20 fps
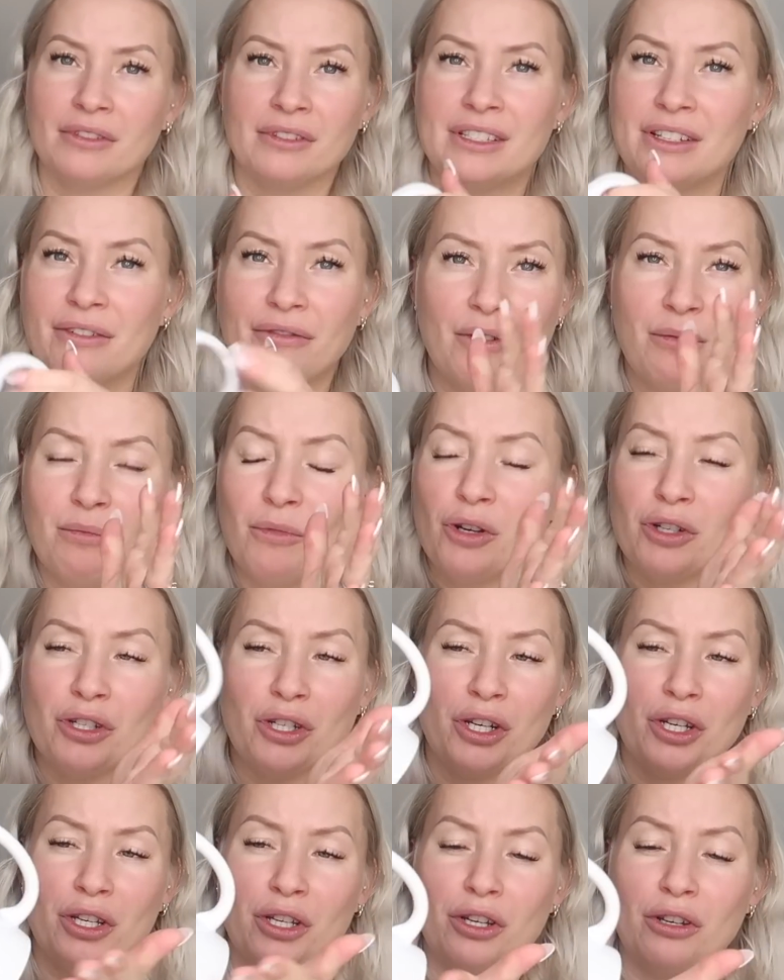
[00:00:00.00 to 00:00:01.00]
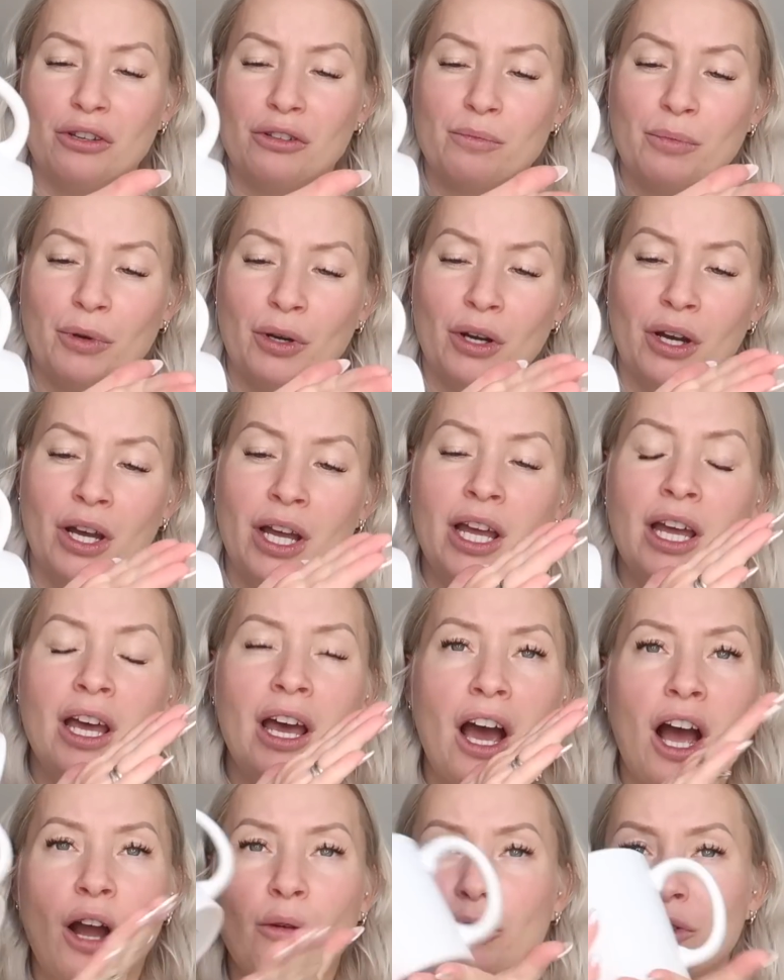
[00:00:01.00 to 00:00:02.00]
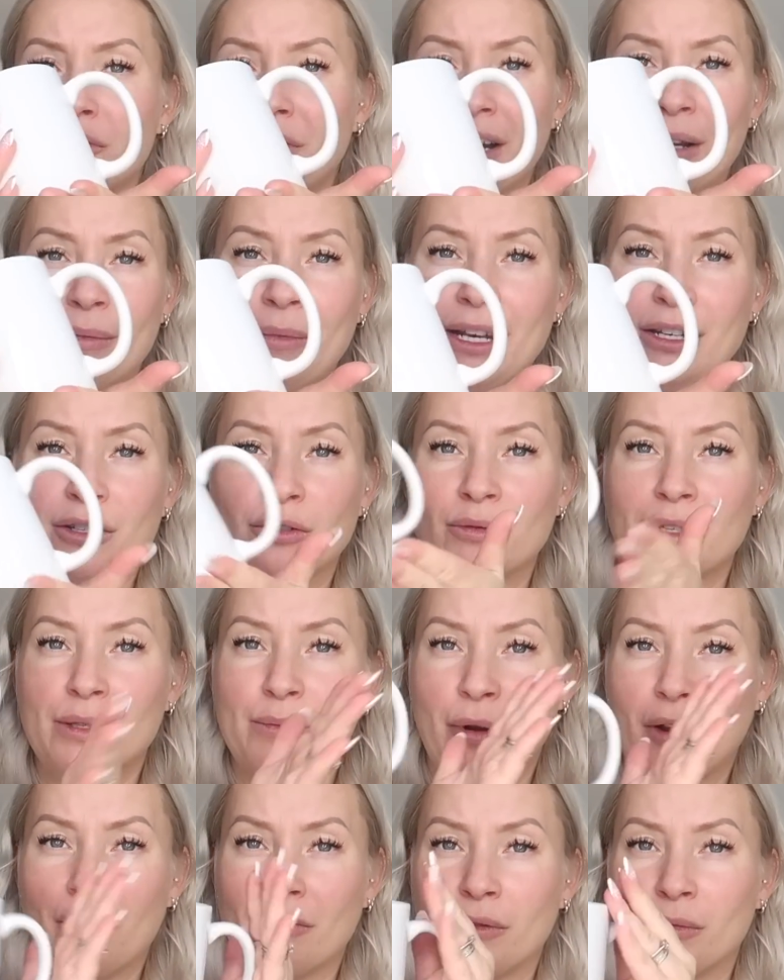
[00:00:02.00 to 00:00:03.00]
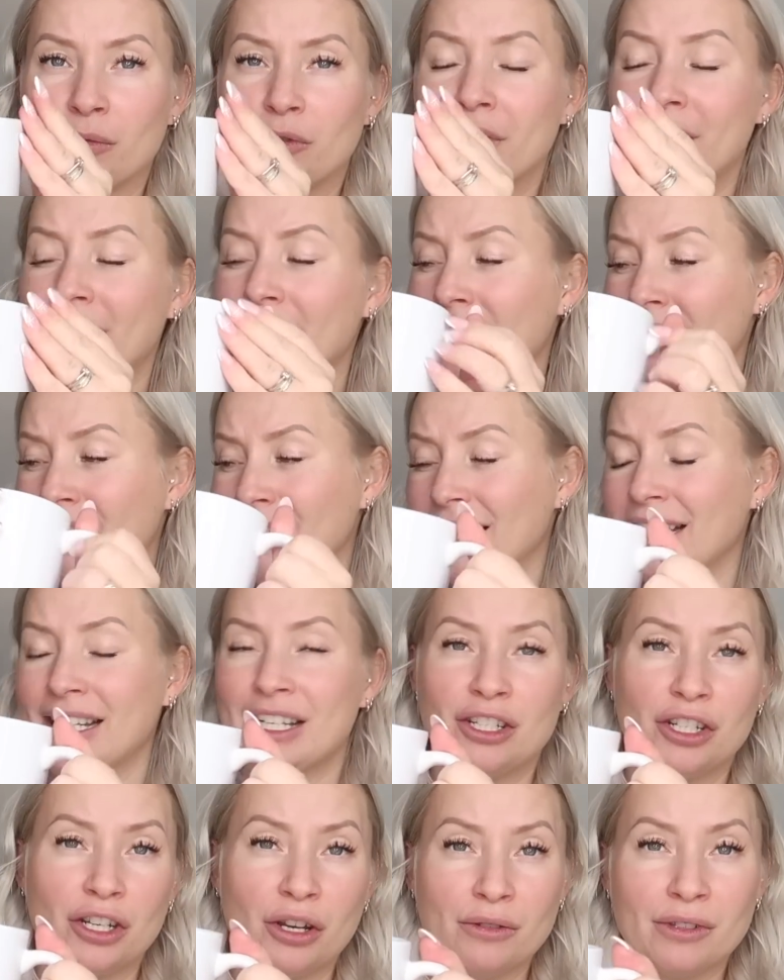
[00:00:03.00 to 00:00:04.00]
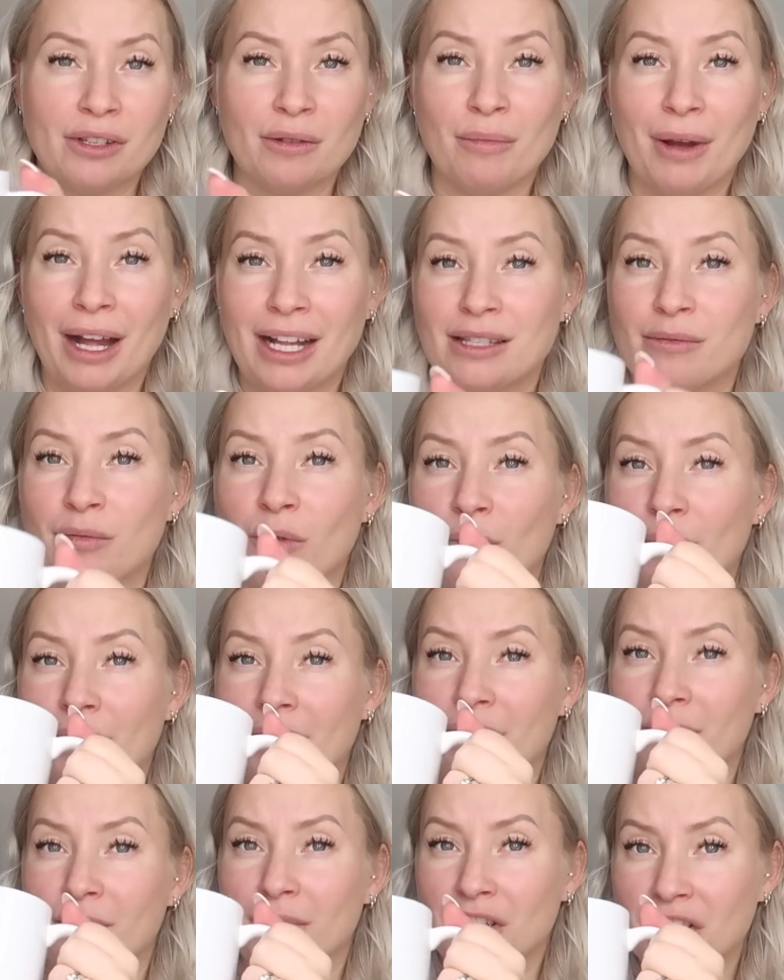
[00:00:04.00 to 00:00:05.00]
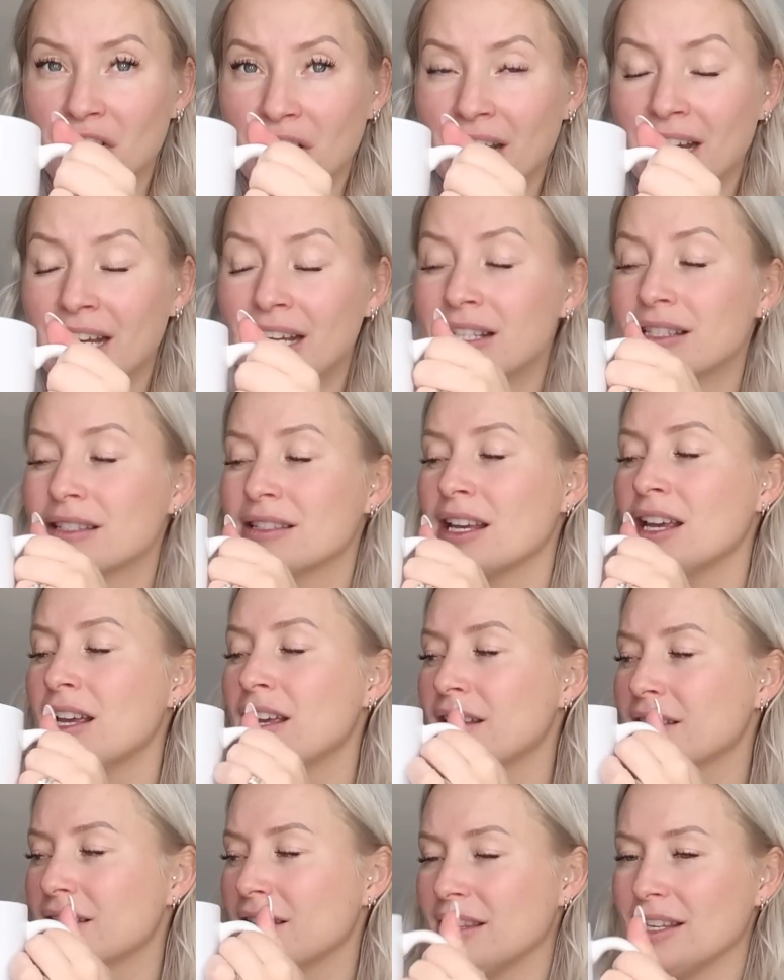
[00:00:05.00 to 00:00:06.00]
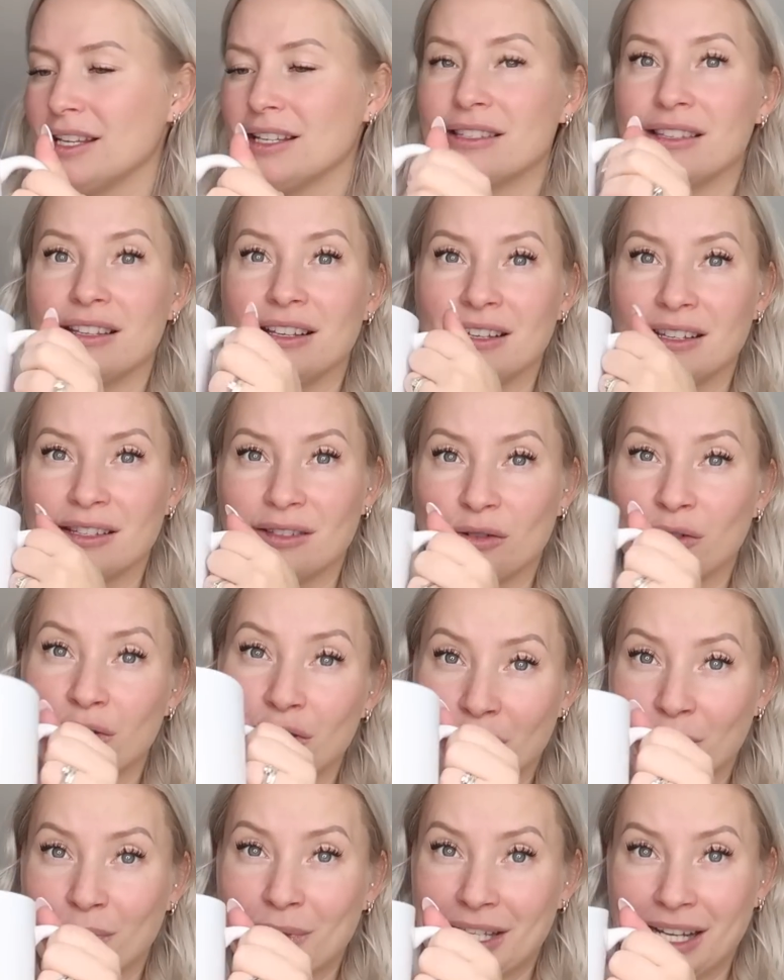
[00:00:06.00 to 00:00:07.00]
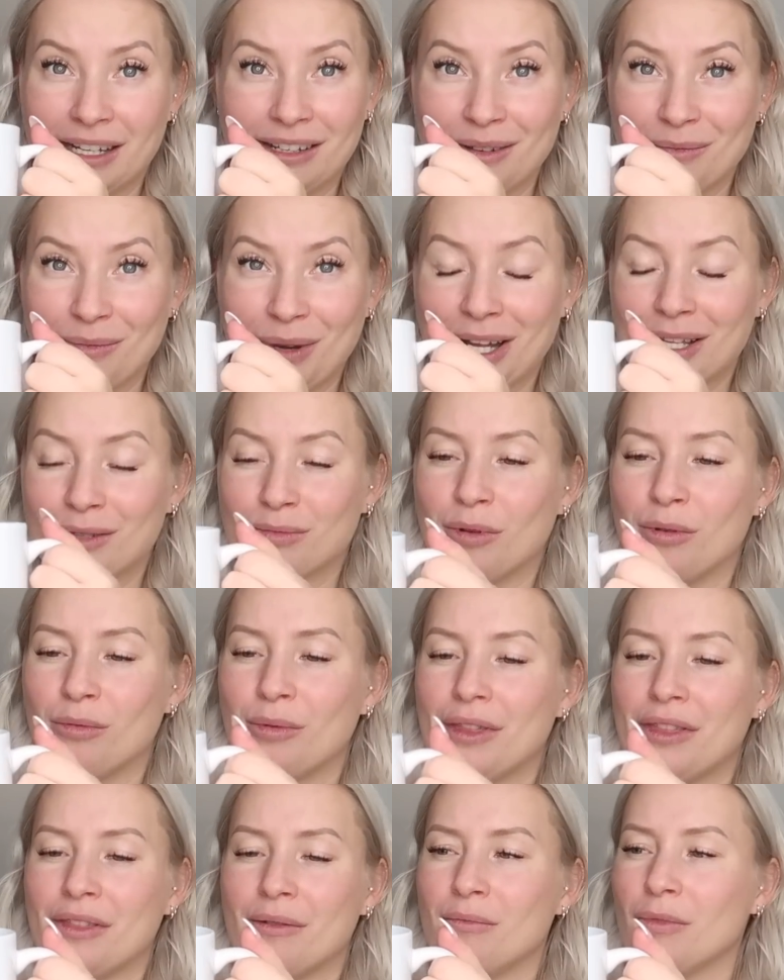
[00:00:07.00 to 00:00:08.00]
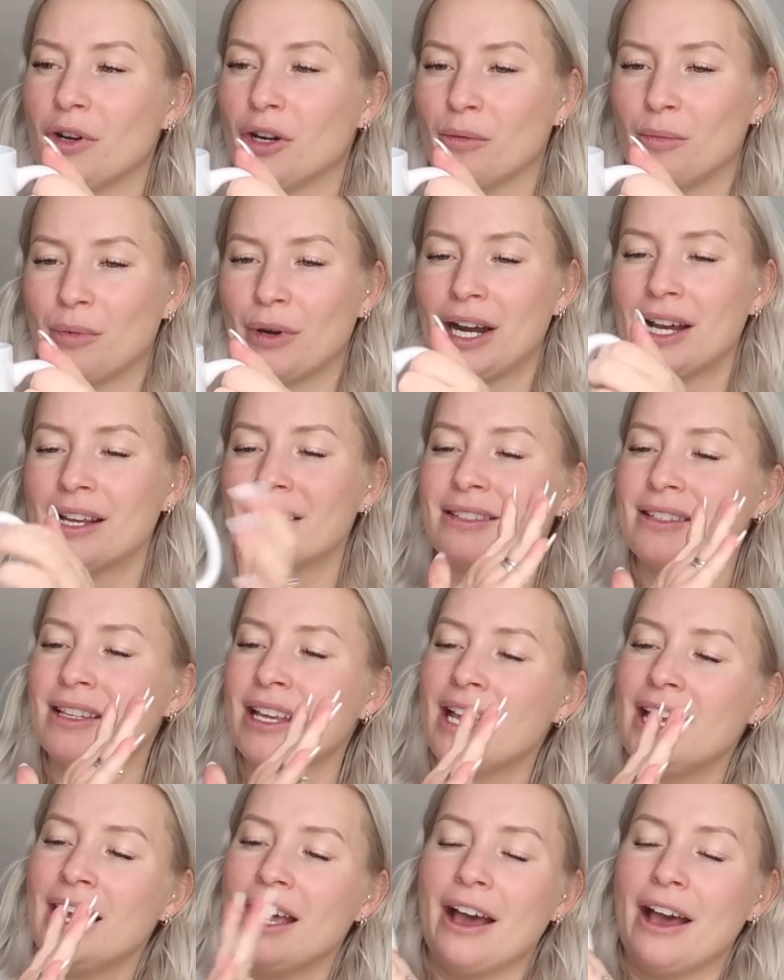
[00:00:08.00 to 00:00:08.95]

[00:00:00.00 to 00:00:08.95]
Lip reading: different mugs you can use, but I would recommend always buying from Cricut, because at least you know it's compatible with the machines. So this is 100% compatible with the mug press.